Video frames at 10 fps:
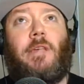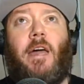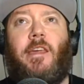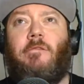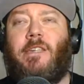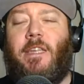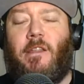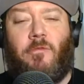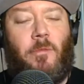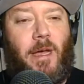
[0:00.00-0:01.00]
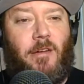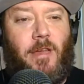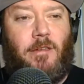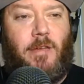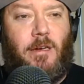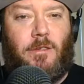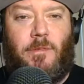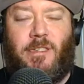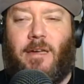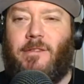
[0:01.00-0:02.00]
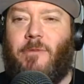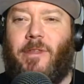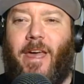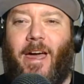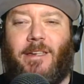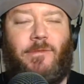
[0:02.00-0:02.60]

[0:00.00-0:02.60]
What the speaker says: I think I was in the other room. I hear The Undertaker's music. I was like, what the heck?